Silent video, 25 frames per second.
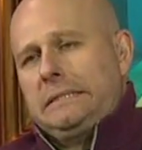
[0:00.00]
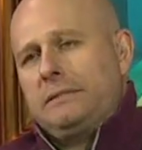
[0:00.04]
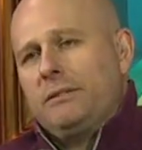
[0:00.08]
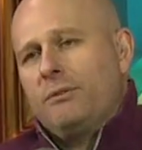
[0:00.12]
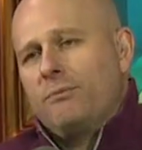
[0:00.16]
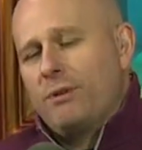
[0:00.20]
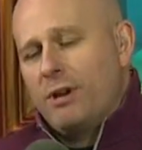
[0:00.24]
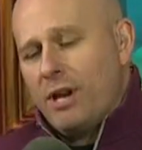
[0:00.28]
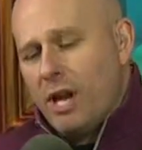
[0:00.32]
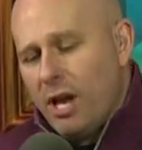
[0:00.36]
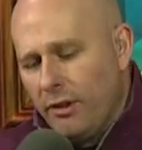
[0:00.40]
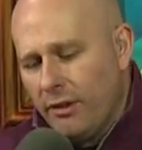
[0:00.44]

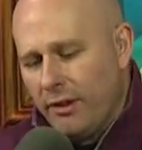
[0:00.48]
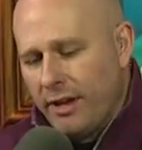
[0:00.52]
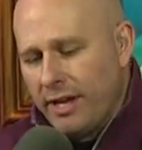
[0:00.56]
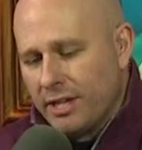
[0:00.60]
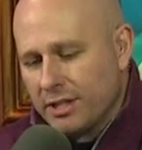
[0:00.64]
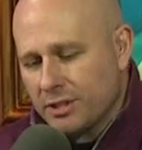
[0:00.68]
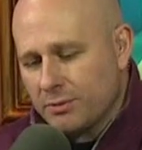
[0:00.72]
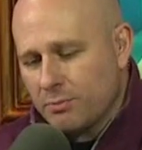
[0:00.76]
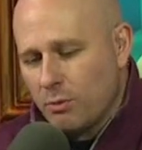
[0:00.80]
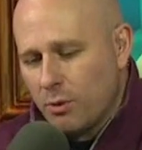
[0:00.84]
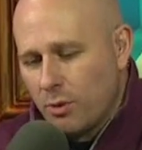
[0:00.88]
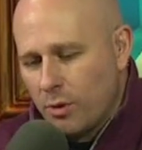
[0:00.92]
Ronaldo
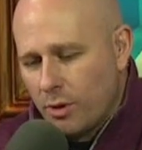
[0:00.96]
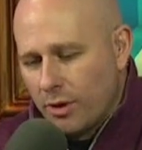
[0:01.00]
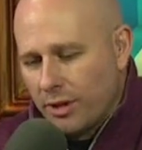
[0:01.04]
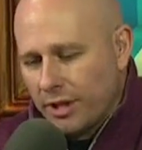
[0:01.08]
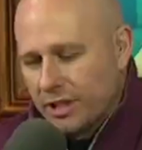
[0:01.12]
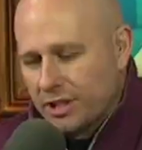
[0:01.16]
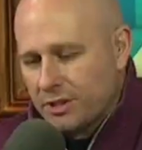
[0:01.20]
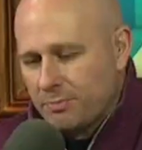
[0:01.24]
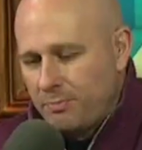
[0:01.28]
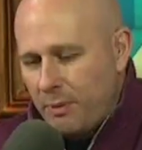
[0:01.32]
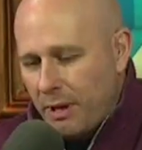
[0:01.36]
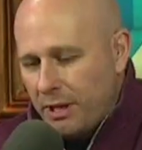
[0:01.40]
has more
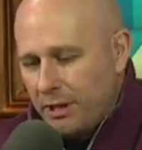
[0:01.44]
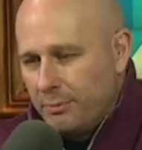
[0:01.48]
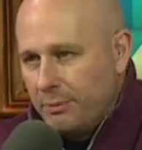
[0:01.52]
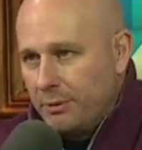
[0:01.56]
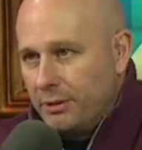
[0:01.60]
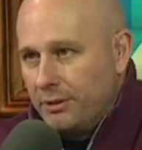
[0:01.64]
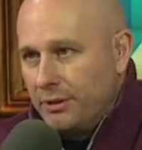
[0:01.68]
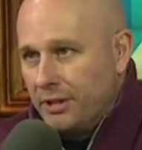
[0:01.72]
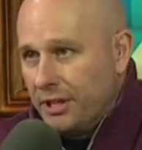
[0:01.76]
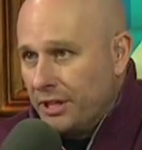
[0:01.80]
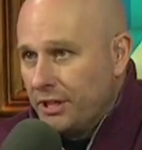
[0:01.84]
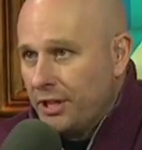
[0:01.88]

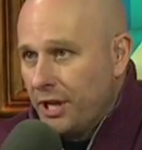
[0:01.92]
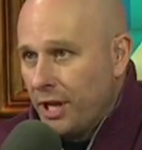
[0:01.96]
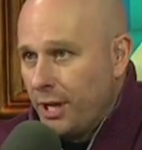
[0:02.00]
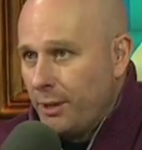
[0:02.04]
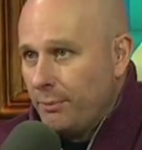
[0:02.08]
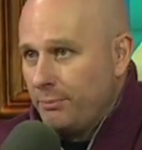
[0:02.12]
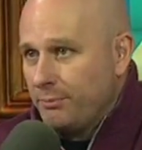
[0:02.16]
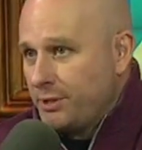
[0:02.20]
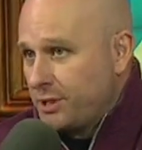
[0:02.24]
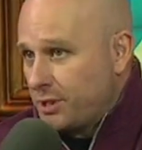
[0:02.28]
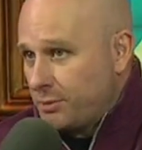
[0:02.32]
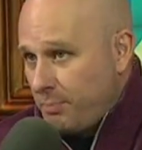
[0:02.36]
expendable
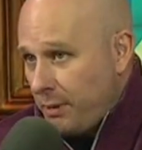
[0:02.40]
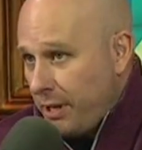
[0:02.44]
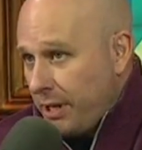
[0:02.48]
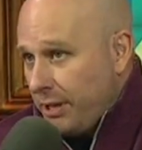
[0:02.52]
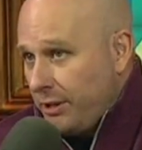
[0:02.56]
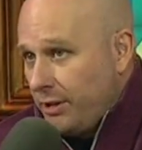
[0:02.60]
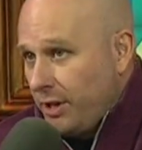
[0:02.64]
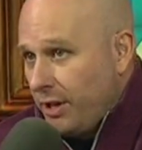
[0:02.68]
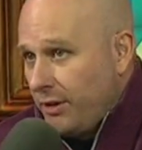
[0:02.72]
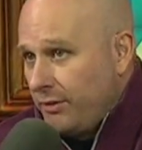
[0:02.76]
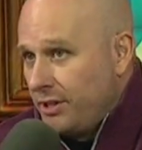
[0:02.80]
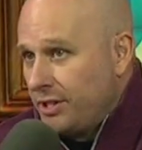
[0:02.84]
income to
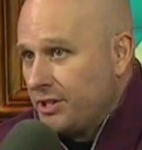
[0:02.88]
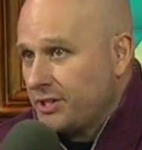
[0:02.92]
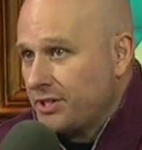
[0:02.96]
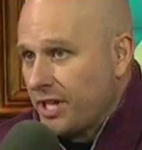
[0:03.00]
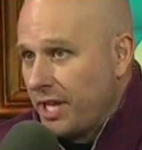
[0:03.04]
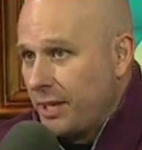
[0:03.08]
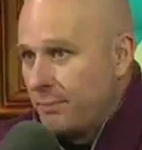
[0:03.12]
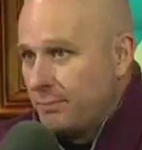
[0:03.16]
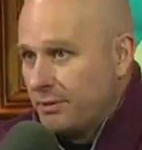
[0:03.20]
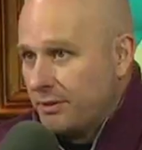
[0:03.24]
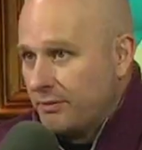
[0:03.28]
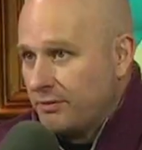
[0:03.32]
spend on these
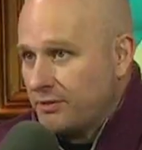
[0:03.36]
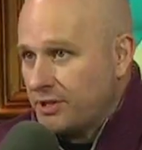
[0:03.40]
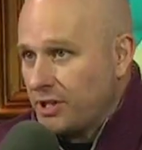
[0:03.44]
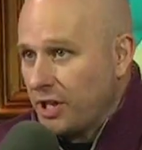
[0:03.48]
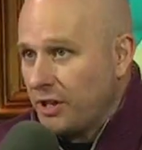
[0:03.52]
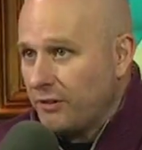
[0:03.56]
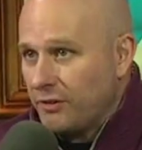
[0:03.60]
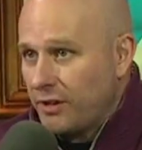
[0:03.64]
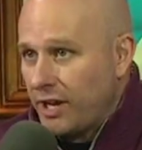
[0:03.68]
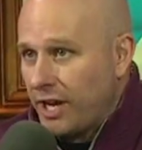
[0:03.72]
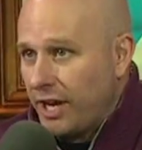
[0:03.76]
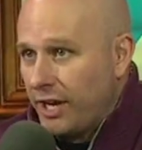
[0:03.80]
types of
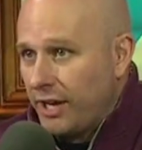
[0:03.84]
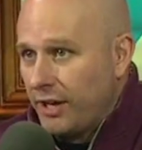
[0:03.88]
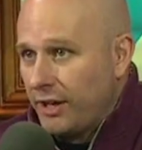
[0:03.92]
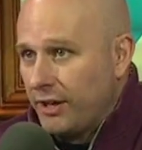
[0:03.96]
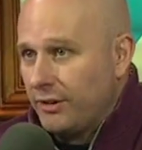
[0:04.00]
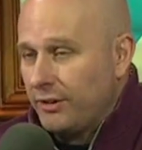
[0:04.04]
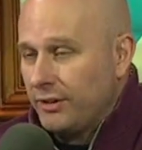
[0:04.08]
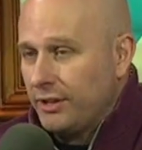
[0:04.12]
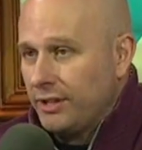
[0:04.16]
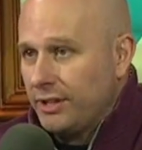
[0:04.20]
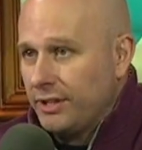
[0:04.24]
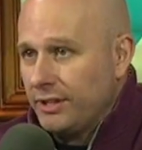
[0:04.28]
self
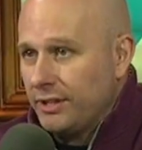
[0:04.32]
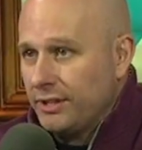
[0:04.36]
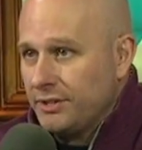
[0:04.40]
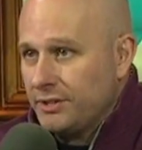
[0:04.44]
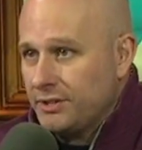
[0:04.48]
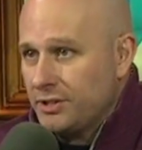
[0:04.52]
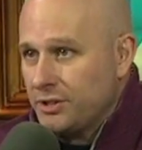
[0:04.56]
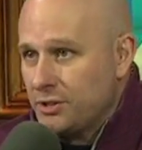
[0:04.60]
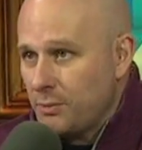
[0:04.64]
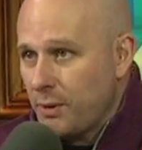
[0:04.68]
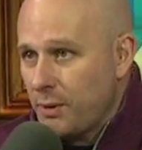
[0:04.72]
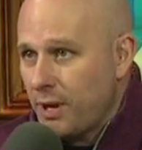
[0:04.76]
care uh,
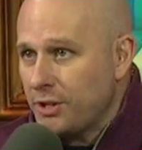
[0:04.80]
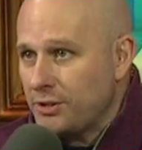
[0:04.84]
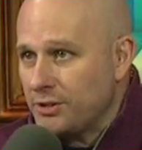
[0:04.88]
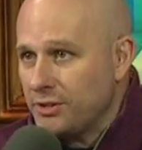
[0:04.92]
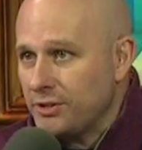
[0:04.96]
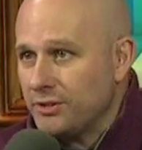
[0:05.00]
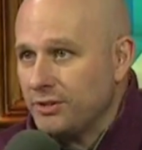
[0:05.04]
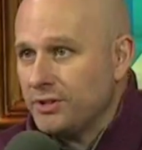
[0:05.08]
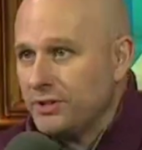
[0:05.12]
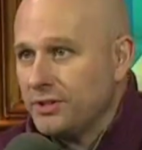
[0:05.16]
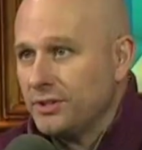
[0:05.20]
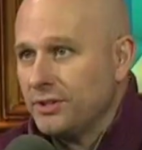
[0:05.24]

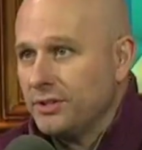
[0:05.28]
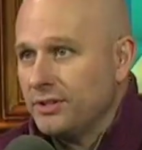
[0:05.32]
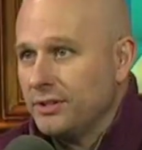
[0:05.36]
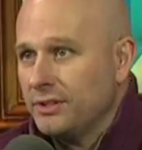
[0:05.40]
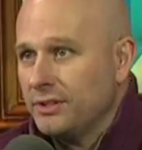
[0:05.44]
situations.